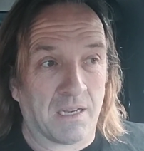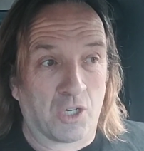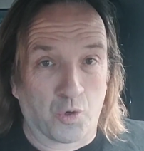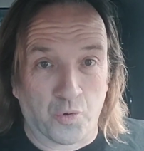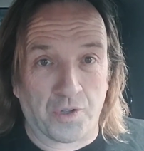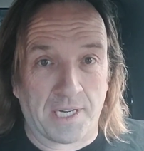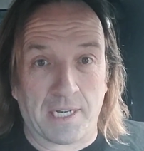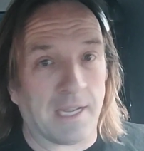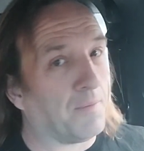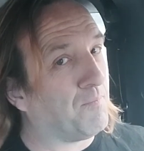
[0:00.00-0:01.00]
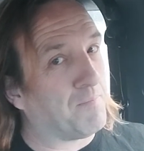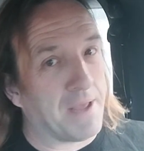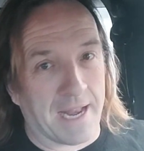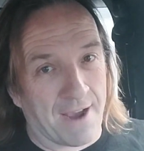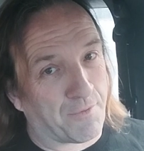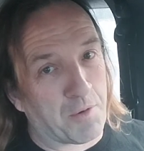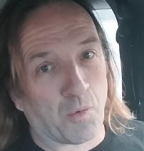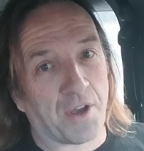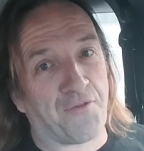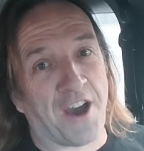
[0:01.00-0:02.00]
Cooling, it'd have to be
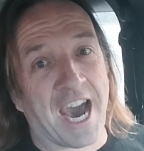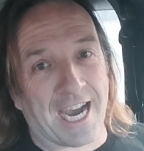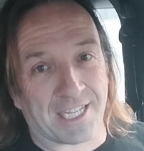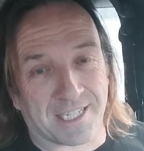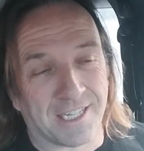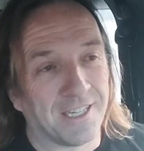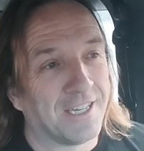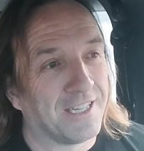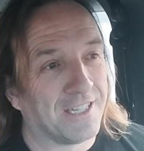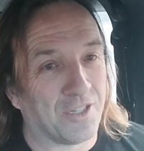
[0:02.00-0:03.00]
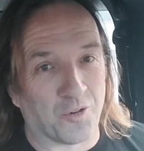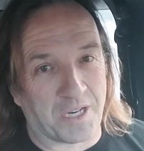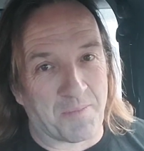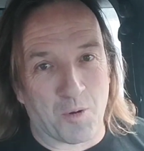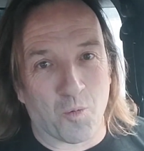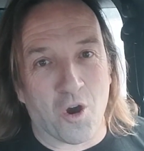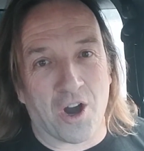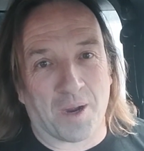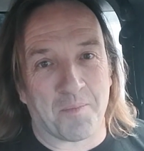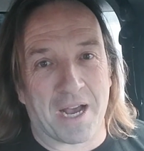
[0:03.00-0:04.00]
really fast. Don't get me
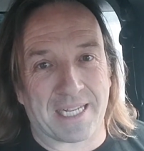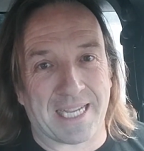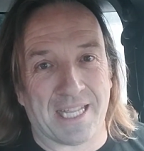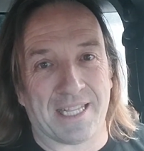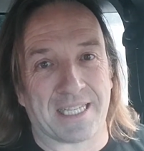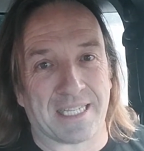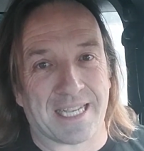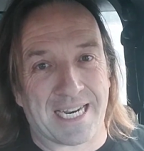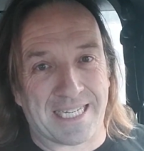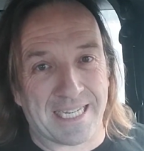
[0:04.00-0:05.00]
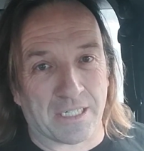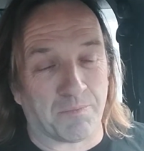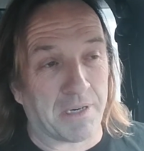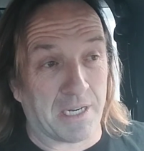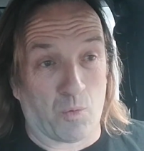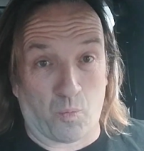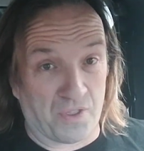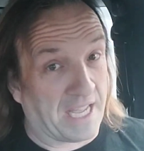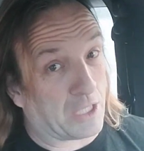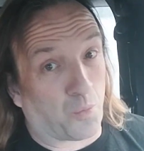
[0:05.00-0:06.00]
wrong, I'm not saying this is ideal, but
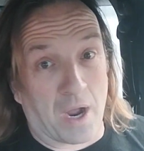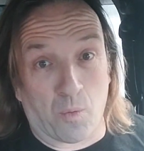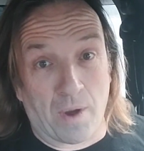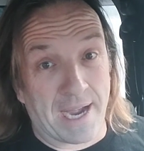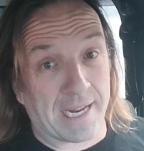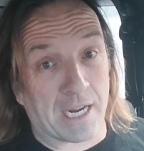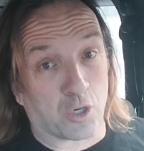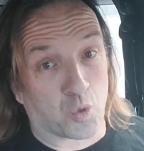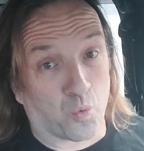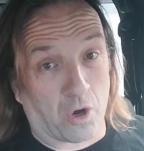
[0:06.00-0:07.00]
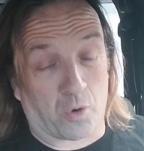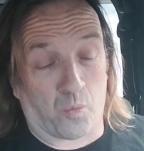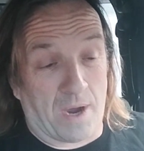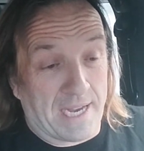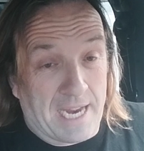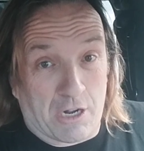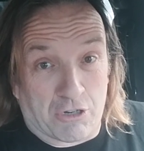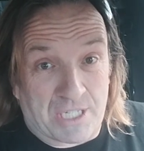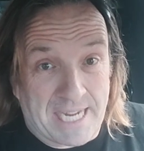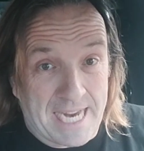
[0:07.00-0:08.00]
that's why radiators work.
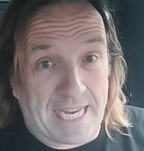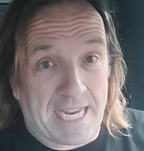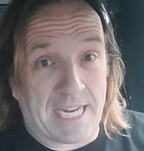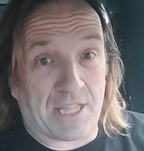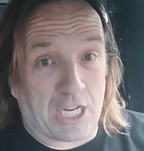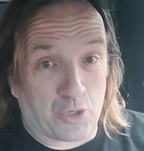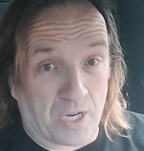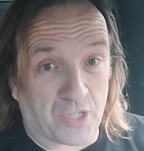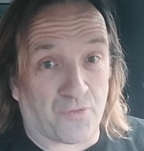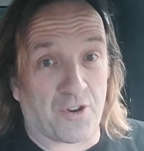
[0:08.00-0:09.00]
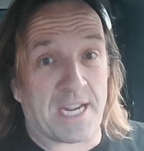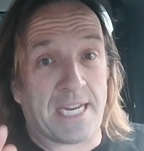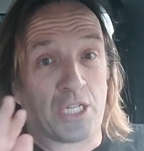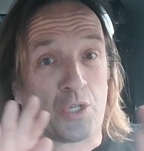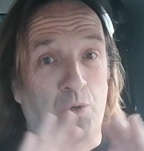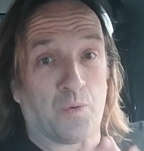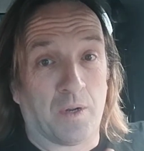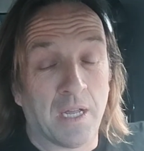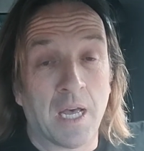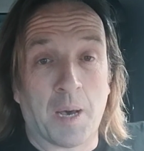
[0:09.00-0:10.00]
Radiators take heat, they transfer heat to
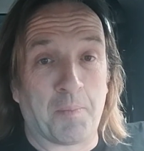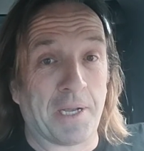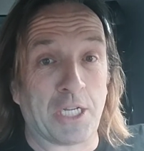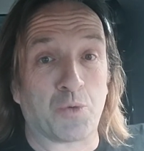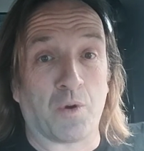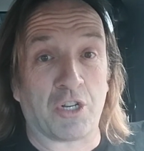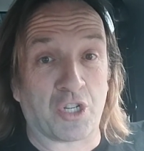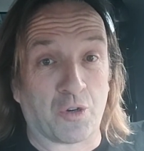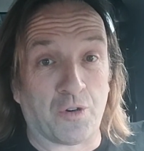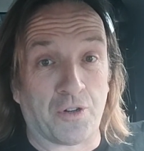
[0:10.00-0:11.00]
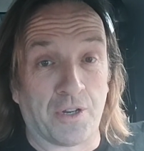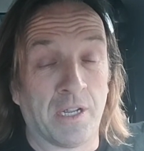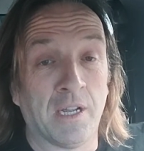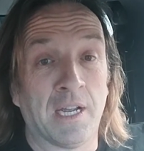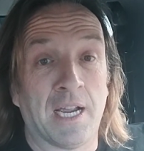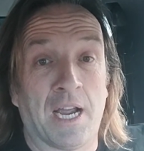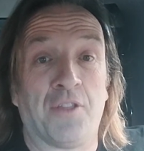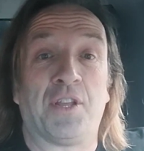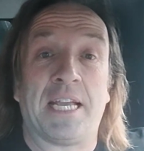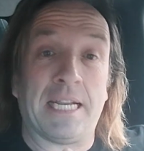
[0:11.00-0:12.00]
a place where it's cold,
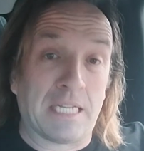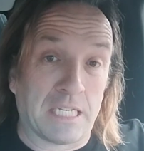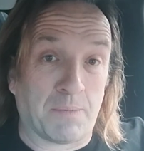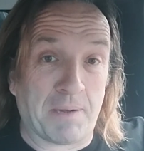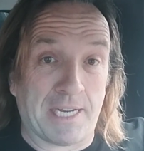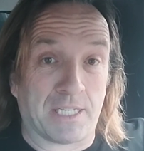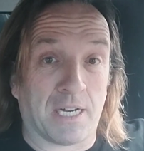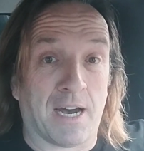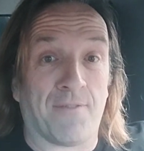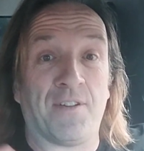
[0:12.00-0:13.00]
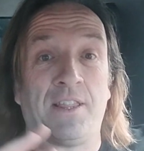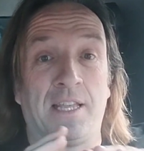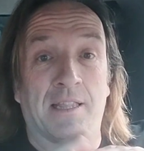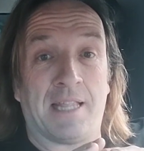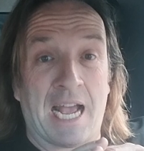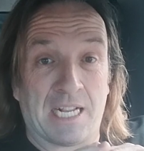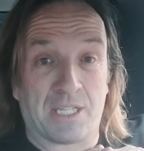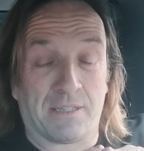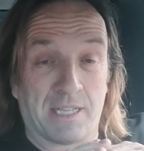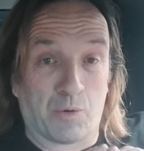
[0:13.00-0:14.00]
and the heat dissipates off, and then as
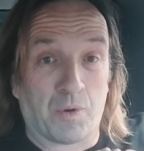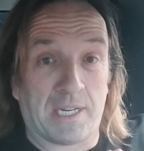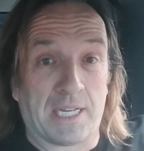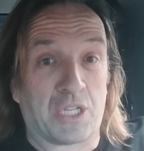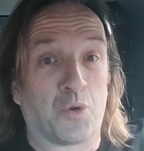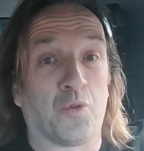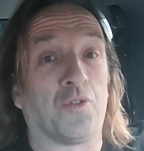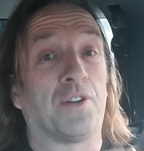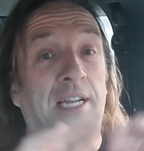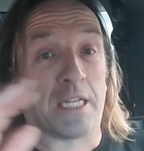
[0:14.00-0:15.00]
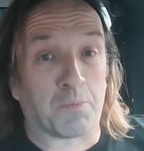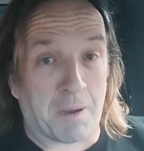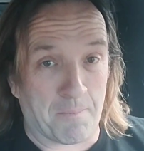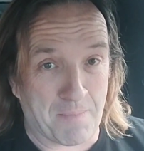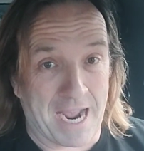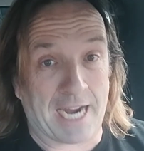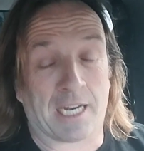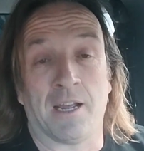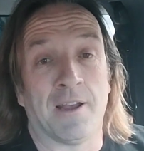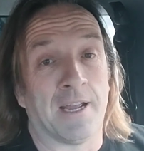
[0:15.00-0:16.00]
the liquid gets cooled, it gets pumped back.